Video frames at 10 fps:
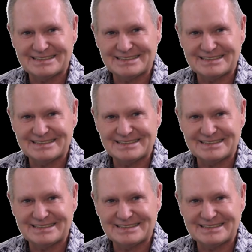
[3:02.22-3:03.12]

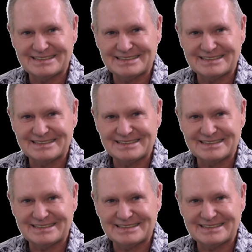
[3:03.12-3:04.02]

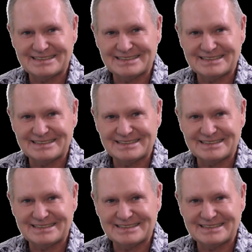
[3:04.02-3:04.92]

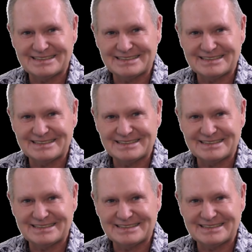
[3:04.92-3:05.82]

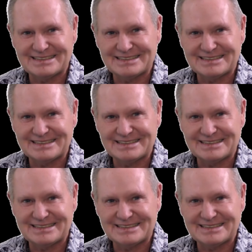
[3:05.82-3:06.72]

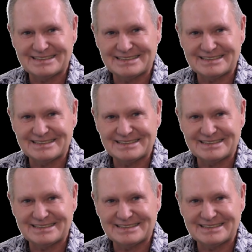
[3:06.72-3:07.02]
The face doesn't move, so there is nothing to read.